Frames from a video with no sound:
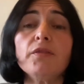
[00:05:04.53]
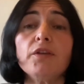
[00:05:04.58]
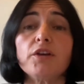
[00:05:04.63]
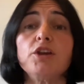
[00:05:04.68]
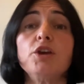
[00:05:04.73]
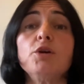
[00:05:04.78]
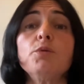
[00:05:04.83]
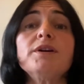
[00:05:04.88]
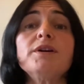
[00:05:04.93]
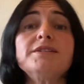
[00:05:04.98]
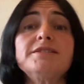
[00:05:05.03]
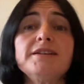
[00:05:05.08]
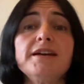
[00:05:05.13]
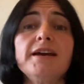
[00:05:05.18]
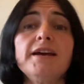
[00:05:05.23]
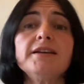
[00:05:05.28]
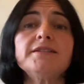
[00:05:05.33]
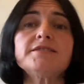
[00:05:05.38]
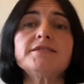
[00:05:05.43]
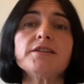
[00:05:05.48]
that you
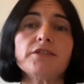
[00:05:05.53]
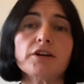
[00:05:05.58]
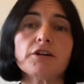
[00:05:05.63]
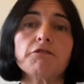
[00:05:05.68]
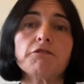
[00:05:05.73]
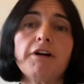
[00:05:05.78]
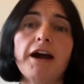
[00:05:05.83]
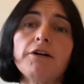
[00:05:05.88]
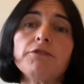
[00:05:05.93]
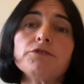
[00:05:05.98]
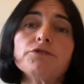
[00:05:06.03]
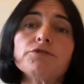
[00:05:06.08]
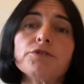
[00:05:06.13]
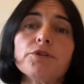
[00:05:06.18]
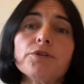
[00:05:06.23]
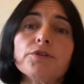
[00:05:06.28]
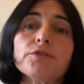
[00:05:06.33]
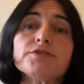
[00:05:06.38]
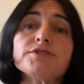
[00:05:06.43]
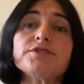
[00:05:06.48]
adhere to the ground
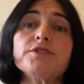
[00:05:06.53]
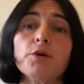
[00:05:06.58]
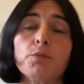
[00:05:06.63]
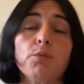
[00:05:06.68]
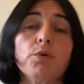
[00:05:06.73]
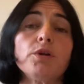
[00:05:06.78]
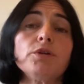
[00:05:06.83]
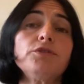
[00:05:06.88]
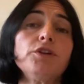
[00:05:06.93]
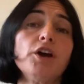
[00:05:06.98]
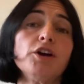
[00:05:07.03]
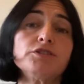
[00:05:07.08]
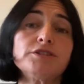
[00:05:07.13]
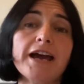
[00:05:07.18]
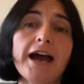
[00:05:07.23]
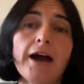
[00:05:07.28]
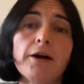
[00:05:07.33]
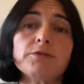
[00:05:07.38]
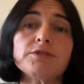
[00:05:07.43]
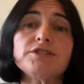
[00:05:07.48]
rules that will no
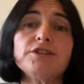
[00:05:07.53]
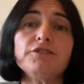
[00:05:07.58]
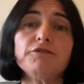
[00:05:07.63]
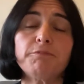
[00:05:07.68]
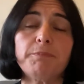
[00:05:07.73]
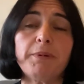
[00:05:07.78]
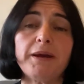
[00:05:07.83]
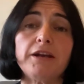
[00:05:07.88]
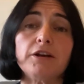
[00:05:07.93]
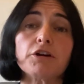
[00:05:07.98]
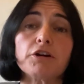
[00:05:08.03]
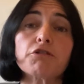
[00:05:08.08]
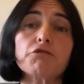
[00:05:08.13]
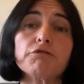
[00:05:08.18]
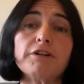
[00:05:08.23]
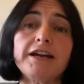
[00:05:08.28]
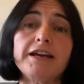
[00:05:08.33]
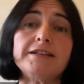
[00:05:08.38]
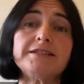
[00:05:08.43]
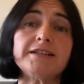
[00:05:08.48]
doubt have been
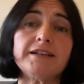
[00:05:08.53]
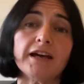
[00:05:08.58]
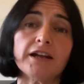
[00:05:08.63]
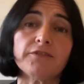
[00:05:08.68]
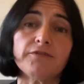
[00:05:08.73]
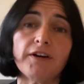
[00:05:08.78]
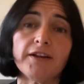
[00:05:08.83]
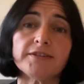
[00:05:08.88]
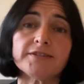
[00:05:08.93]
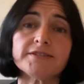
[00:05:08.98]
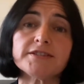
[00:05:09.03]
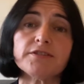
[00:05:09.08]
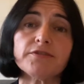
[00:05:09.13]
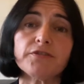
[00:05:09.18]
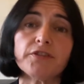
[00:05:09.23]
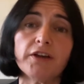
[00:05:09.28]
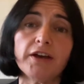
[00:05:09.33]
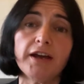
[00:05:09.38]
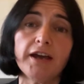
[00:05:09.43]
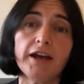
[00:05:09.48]
agreed in advance of
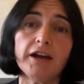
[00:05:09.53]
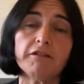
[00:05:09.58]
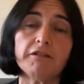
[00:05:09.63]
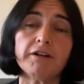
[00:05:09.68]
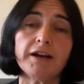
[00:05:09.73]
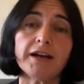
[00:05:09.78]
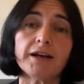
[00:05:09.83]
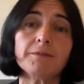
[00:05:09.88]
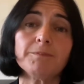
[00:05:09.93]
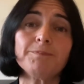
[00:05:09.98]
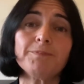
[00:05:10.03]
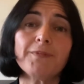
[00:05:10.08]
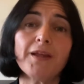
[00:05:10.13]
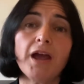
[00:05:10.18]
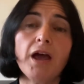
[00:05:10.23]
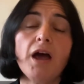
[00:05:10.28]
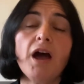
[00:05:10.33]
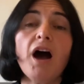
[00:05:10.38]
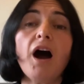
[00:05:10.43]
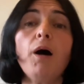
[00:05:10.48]
the hearing.
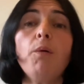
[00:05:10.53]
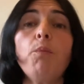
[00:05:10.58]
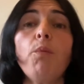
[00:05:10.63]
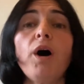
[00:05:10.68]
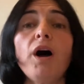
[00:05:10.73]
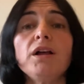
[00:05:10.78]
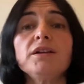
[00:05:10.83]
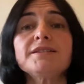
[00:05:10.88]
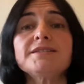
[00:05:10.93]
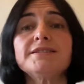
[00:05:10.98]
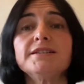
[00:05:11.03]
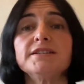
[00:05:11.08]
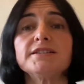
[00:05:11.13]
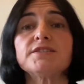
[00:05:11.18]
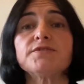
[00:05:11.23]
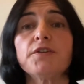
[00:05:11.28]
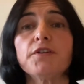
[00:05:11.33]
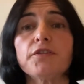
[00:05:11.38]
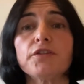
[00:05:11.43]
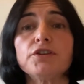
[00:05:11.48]
And whilst
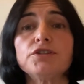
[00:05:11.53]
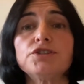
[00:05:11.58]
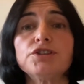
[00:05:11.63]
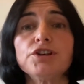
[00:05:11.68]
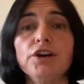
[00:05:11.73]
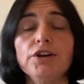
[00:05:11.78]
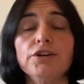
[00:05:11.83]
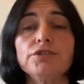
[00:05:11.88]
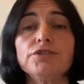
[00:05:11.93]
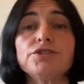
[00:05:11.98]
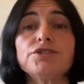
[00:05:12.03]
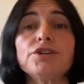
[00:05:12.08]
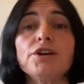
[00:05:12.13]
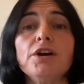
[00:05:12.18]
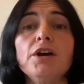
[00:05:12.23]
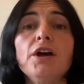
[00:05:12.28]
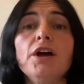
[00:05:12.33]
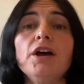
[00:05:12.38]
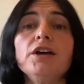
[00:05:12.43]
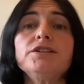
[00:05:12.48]
it's for the judge
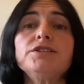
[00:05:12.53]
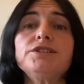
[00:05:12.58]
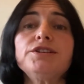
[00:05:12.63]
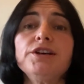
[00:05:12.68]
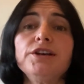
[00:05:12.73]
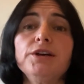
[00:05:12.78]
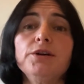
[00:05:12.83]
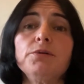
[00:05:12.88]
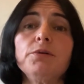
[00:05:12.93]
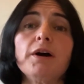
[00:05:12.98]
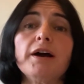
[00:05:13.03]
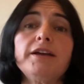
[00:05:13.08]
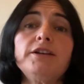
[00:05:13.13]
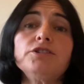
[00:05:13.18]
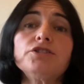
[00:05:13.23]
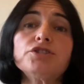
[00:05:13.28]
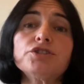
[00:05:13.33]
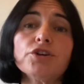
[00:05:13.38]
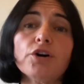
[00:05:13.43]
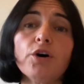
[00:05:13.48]
to
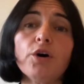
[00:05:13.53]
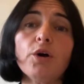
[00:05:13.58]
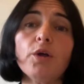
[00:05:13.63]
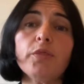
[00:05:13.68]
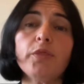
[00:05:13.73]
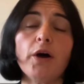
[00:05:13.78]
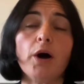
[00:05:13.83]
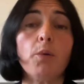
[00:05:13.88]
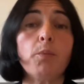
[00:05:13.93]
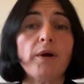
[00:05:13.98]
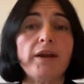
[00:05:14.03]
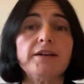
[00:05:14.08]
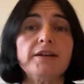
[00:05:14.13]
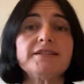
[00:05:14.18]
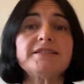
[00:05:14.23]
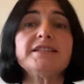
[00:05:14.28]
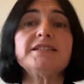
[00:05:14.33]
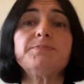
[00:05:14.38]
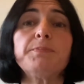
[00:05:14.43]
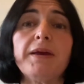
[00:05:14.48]
ensure that a
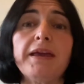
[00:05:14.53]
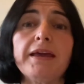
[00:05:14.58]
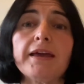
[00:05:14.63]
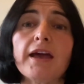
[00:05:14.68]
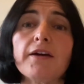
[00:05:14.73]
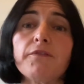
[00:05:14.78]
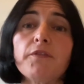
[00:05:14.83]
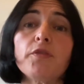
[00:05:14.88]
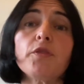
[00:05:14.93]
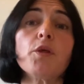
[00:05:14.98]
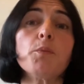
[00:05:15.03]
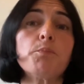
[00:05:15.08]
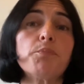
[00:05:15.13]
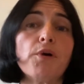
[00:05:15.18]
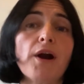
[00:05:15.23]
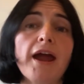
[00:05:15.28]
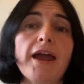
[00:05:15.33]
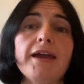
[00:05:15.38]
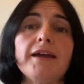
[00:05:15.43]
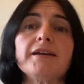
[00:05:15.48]
witness is being given the
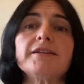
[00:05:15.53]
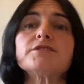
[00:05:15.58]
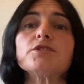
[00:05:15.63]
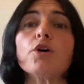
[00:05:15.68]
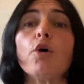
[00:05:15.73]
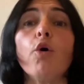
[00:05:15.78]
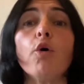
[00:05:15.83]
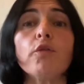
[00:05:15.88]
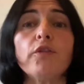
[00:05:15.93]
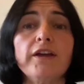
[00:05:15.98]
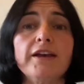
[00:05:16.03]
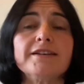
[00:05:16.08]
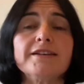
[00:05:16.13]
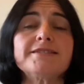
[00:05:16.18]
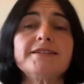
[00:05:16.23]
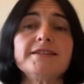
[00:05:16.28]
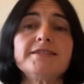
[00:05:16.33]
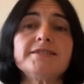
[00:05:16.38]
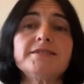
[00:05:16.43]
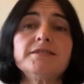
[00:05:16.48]
breaks or the
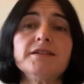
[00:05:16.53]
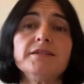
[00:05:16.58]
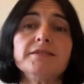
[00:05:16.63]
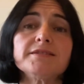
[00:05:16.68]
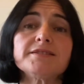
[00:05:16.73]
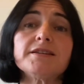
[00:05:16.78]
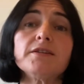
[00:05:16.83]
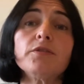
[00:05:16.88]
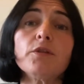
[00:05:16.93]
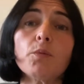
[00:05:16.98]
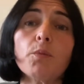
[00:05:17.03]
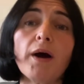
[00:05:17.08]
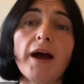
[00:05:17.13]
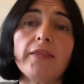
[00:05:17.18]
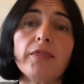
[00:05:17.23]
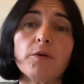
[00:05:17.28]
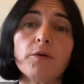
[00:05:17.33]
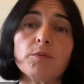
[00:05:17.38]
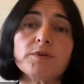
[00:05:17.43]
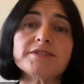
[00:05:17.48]
assistance in the
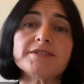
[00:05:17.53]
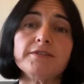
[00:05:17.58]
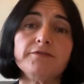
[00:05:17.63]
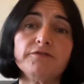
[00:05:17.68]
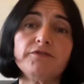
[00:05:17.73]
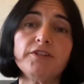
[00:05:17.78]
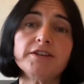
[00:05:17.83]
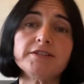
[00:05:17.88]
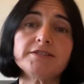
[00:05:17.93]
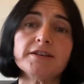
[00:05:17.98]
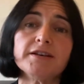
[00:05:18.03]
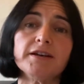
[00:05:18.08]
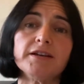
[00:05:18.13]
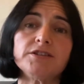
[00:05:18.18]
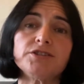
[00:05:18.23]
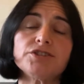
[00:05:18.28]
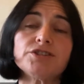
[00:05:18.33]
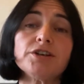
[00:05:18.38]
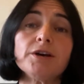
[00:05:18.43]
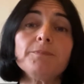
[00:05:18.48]
way that was
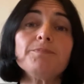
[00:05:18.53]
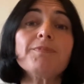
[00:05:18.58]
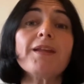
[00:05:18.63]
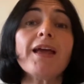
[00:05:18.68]
envisaged,